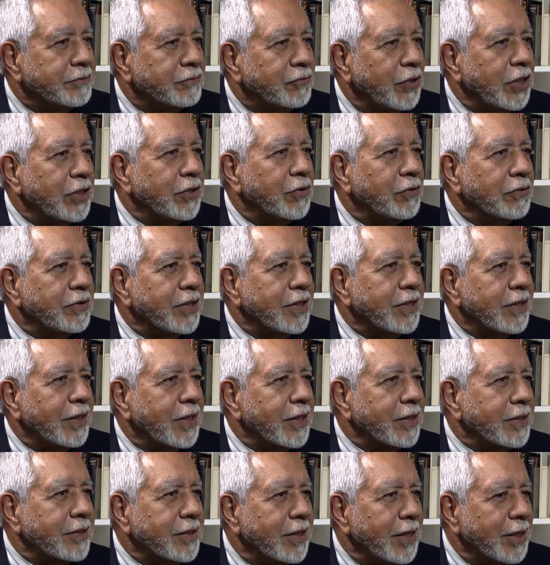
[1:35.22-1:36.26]
We know that a
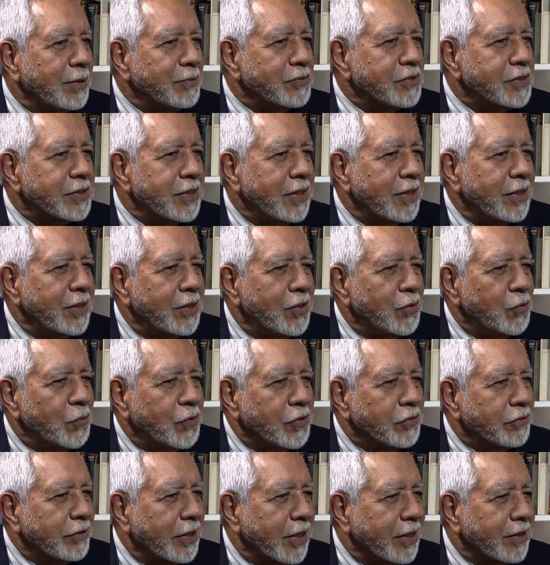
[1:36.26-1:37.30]
lot of times
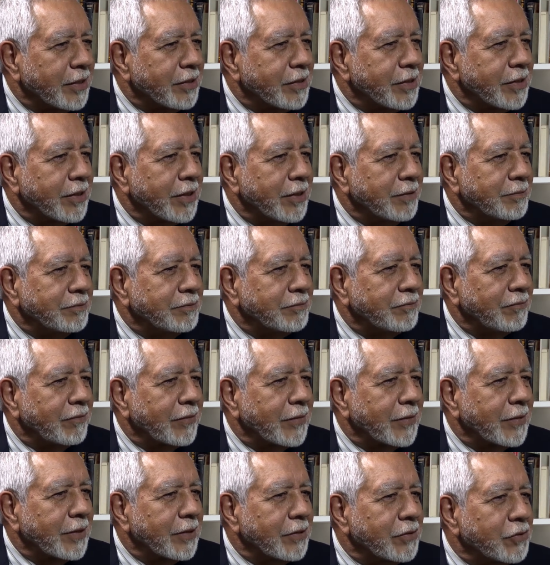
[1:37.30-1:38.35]
we don't get the
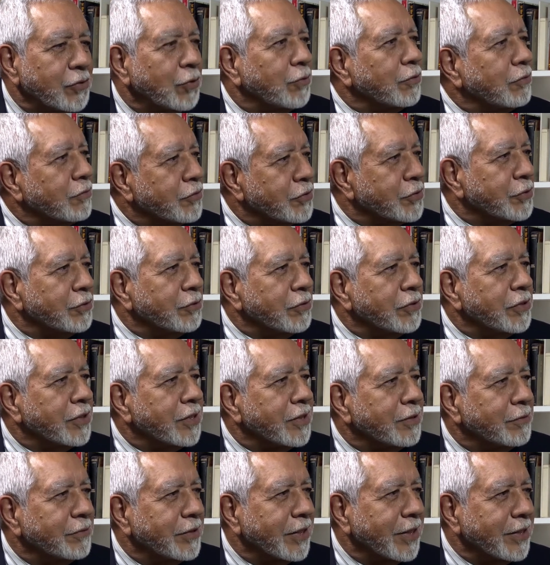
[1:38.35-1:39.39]
total
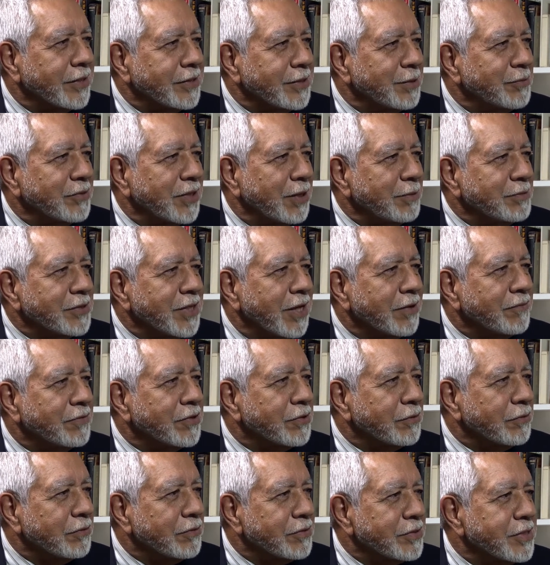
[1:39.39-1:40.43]
truth. We get sometimes half
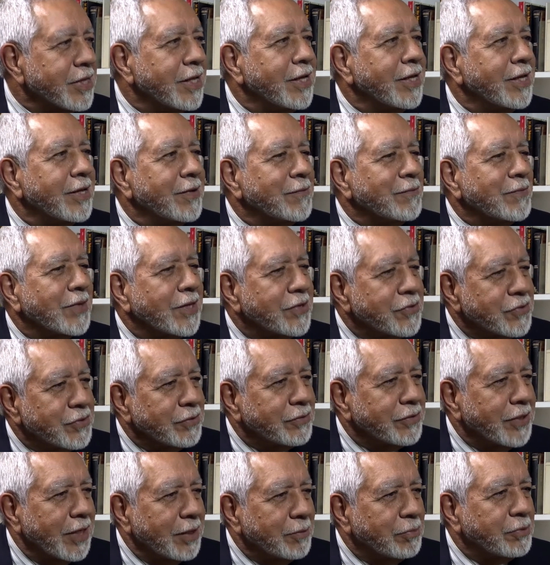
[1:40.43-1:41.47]
truth.
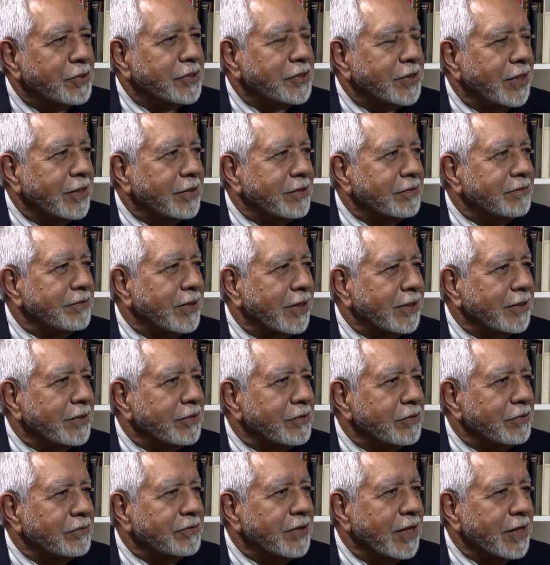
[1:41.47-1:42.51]
So I appreciate the fact
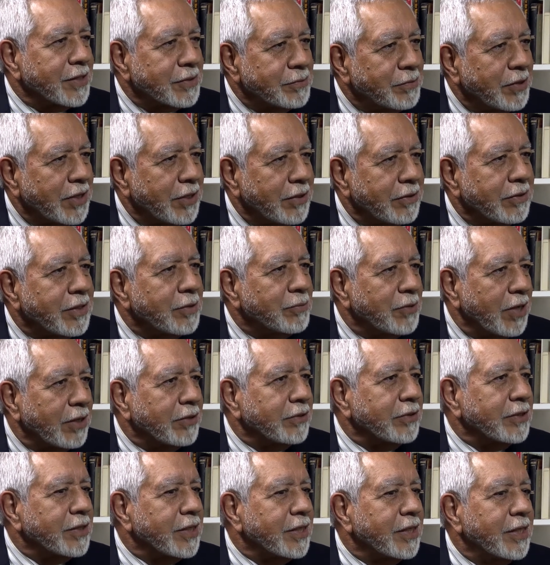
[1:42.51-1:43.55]
that you asked me here. I'm
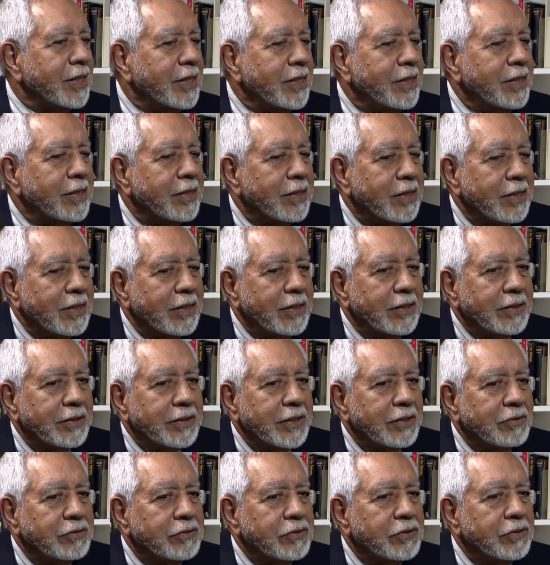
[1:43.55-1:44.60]
honored.
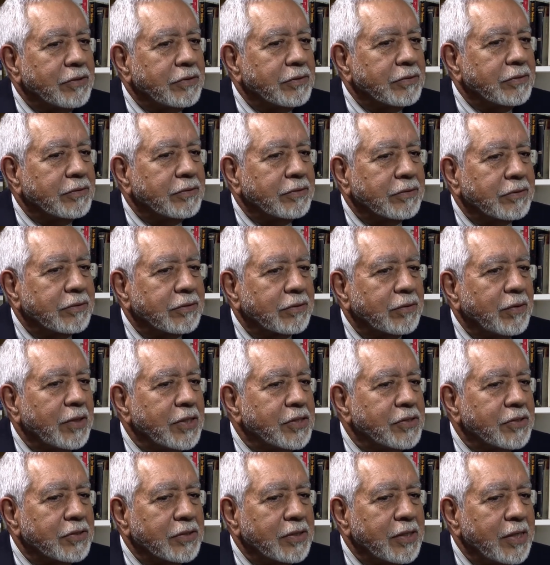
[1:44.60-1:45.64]
And to your
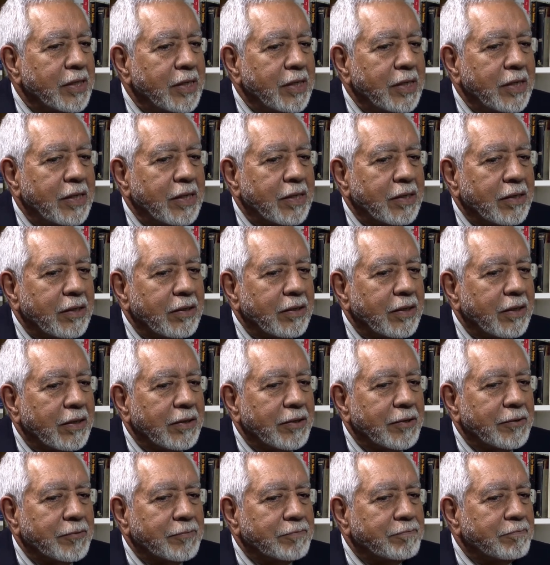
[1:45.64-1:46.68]
question
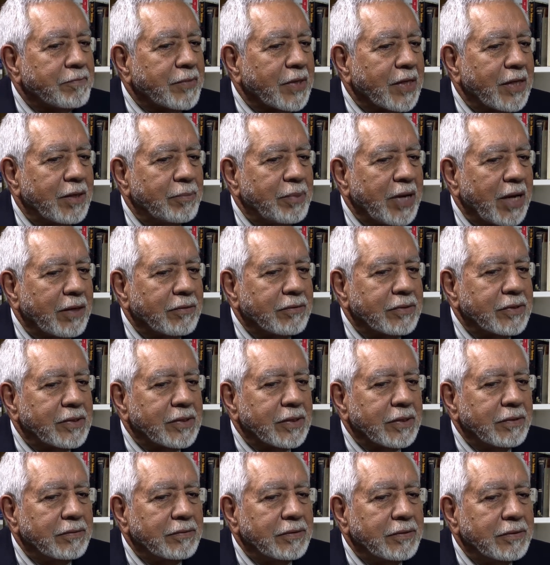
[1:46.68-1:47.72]
about
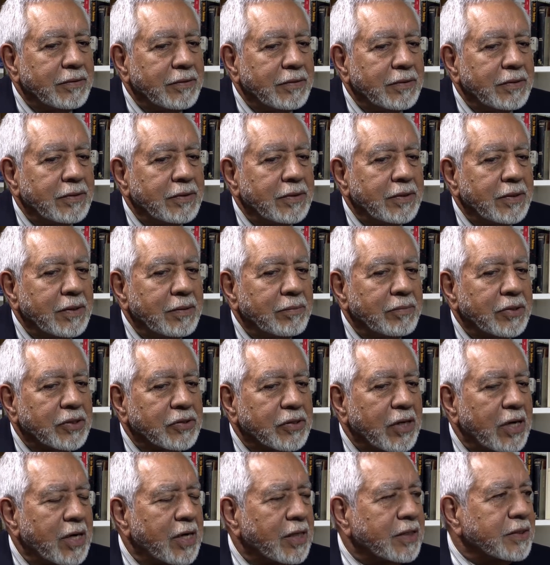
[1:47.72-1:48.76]
Ms.
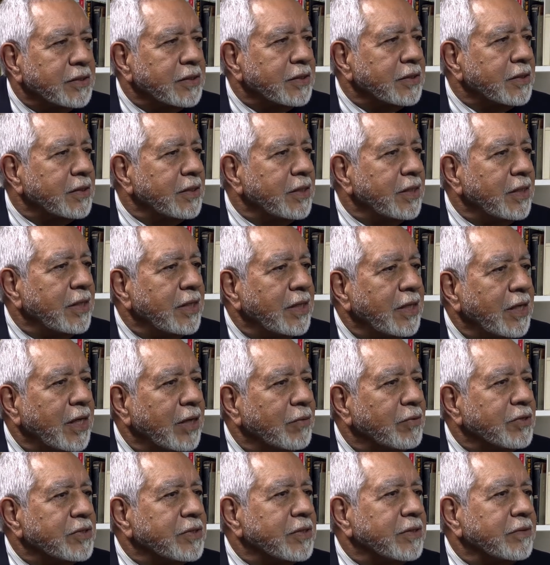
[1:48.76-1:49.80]
Hawks,
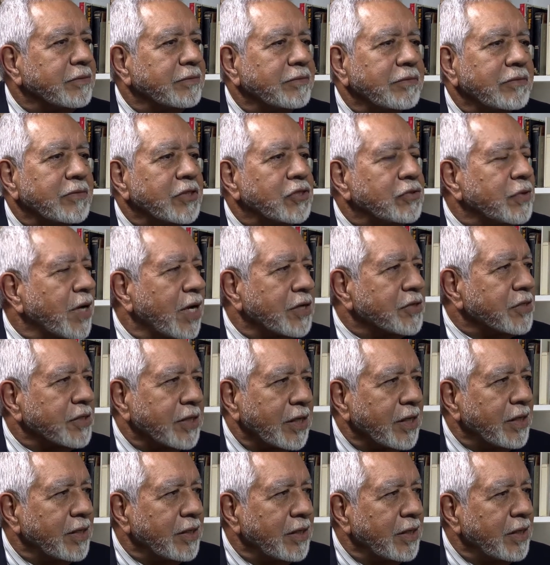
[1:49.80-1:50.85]
it was a
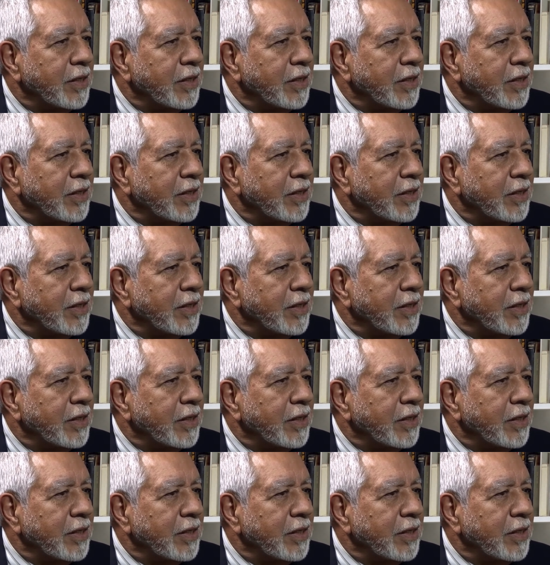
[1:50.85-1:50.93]
tragedy.